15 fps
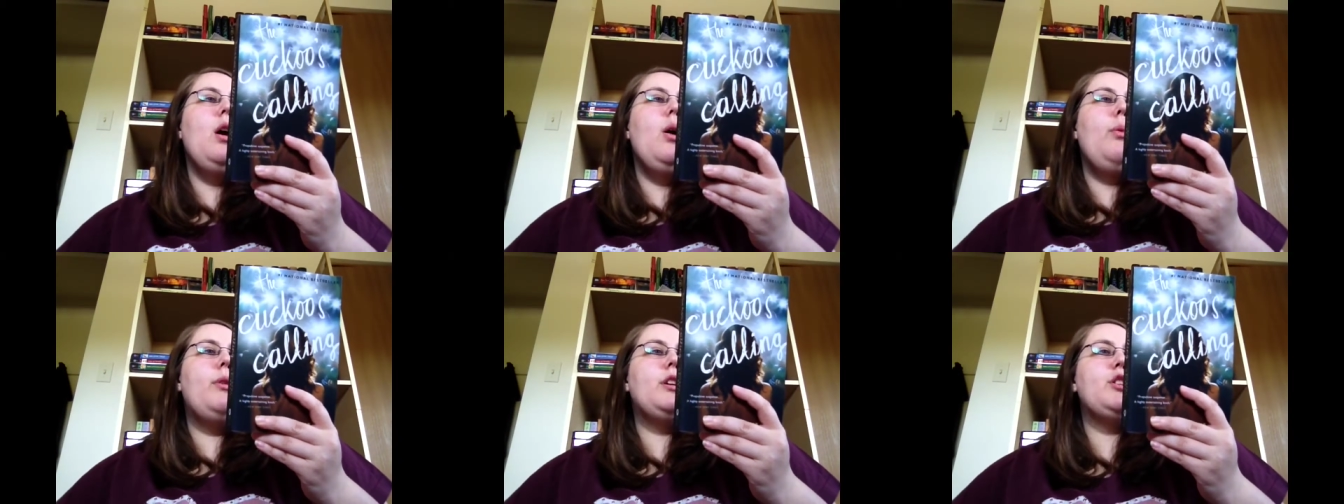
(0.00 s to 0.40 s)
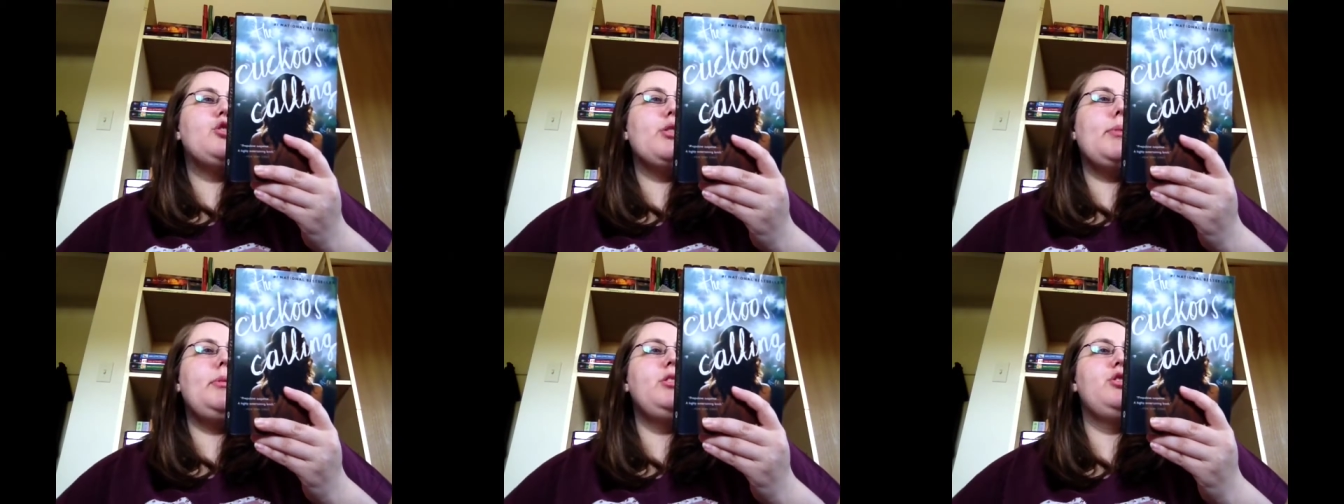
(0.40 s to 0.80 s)
When a
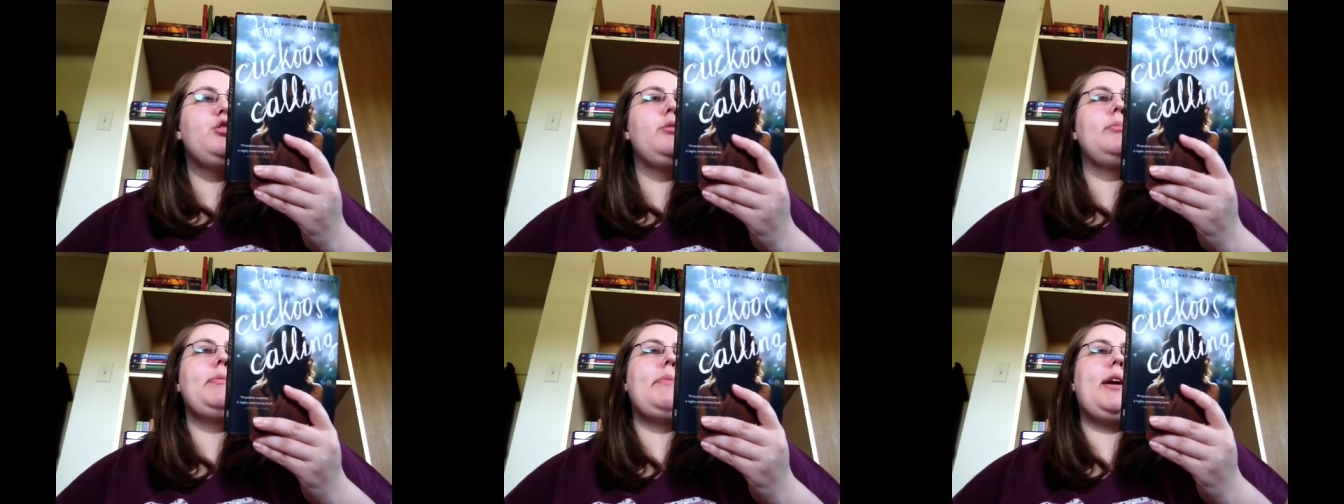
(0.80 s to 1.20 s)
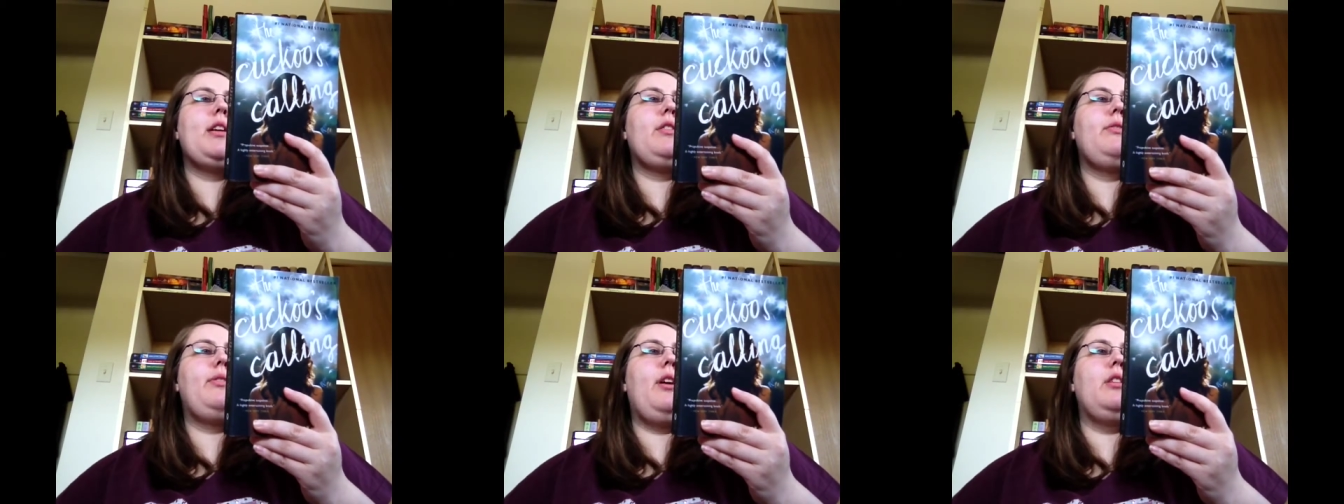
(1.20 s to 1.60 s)
troubled
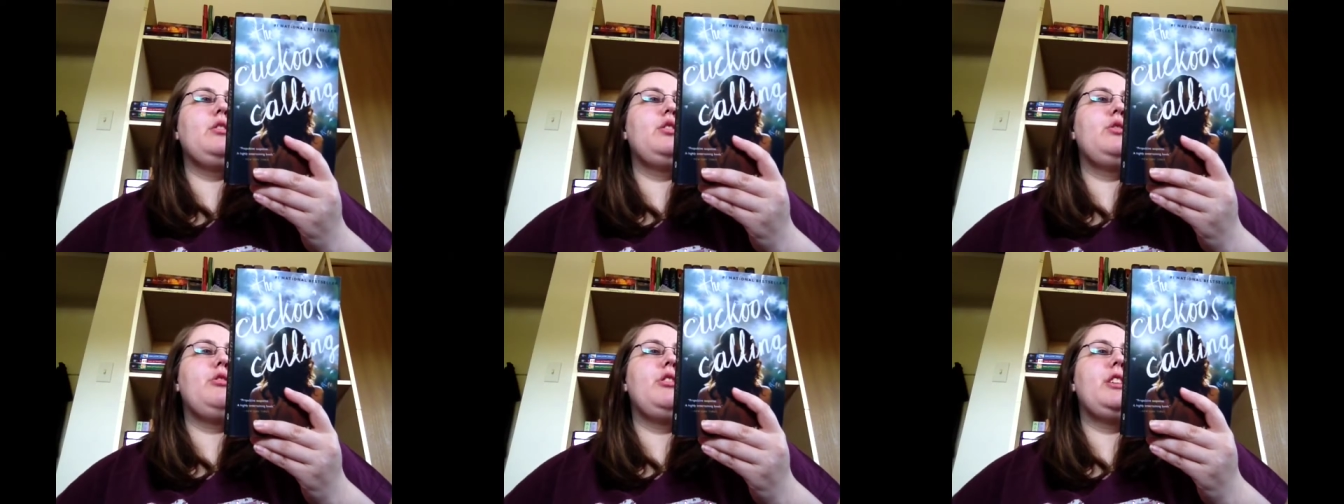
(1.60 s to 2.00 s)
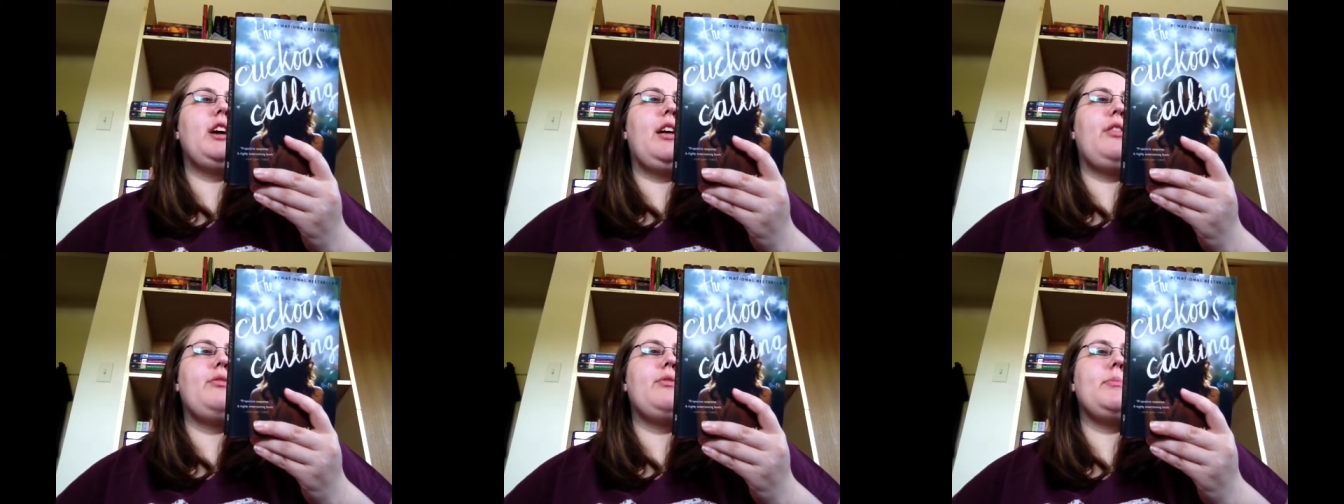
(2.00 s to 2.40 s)
supermodel falls to her
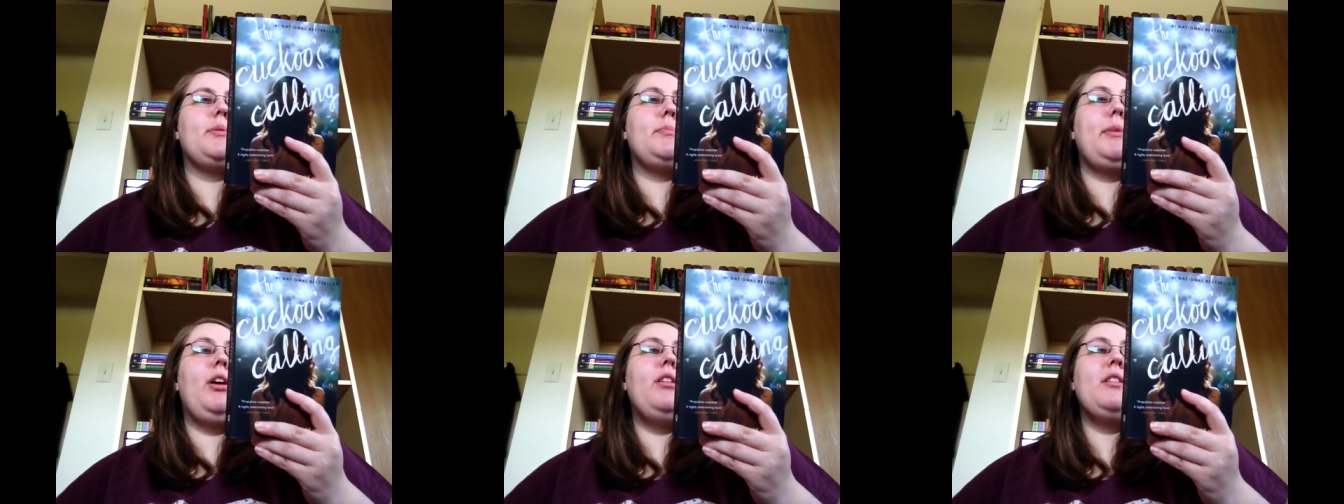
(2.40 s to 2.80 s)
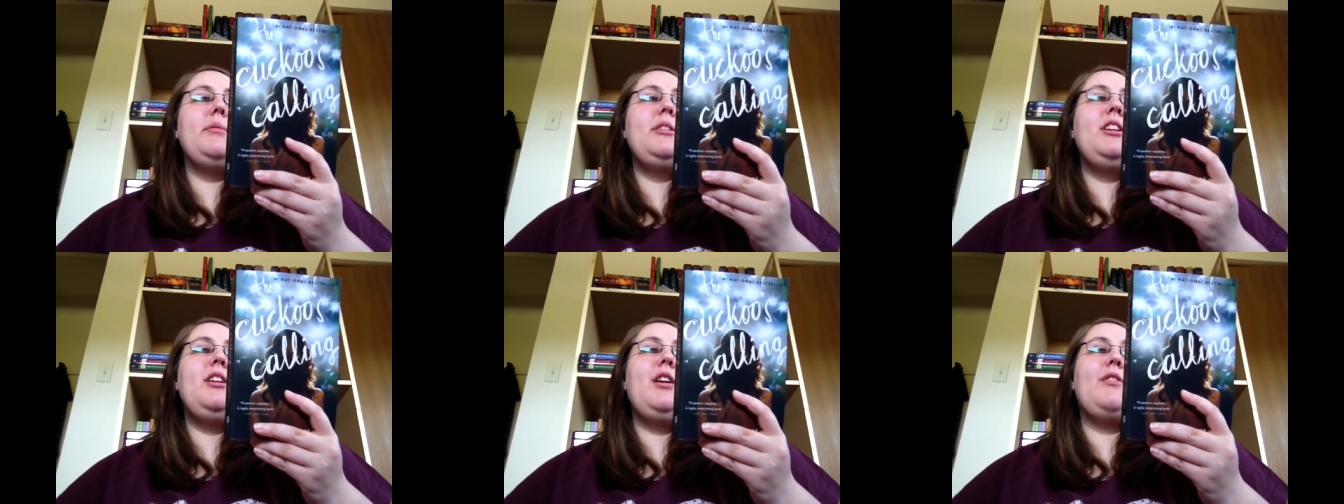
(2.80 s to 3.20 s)
death from the
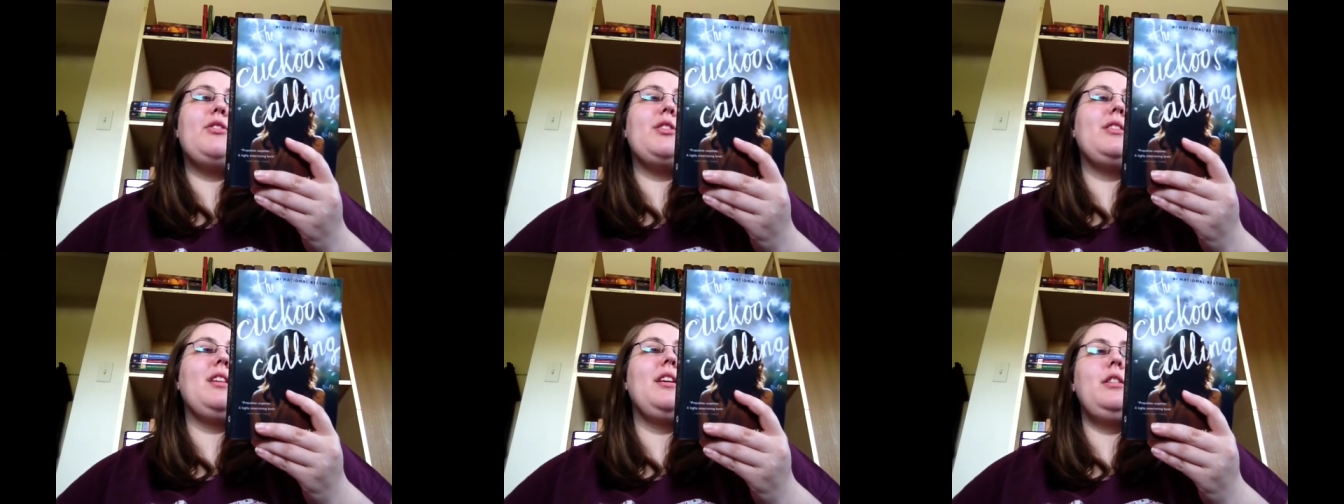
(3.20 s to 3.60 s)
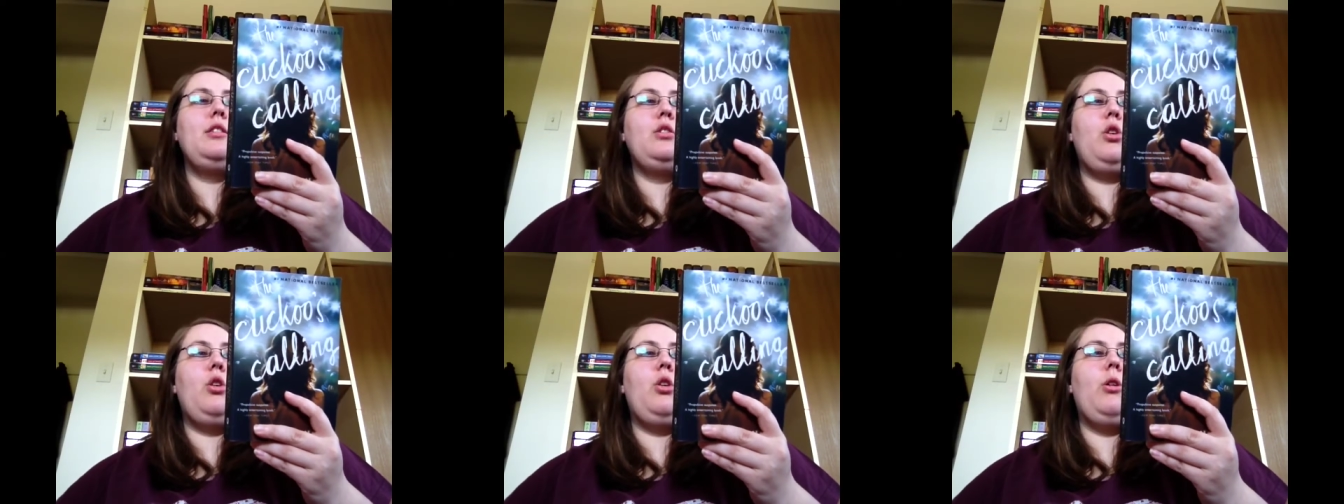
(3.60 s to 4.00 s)
balcony of her
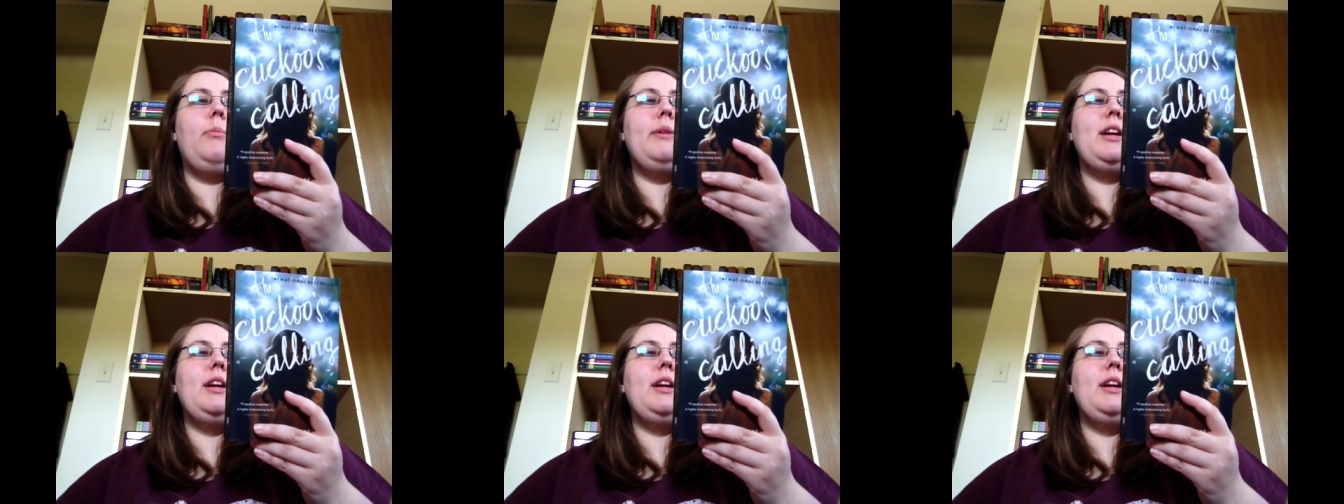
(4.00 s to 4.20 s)
London home,